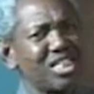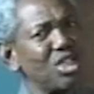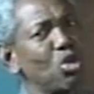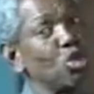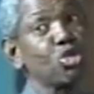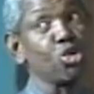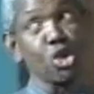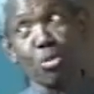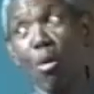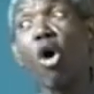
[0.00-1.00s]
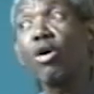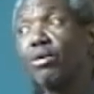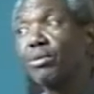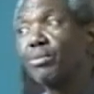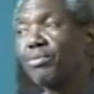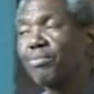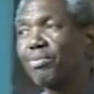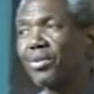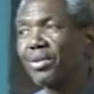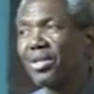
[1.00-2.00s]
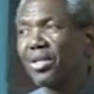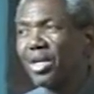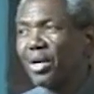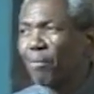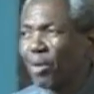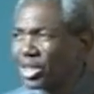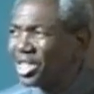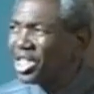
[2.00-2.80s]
it not too small? But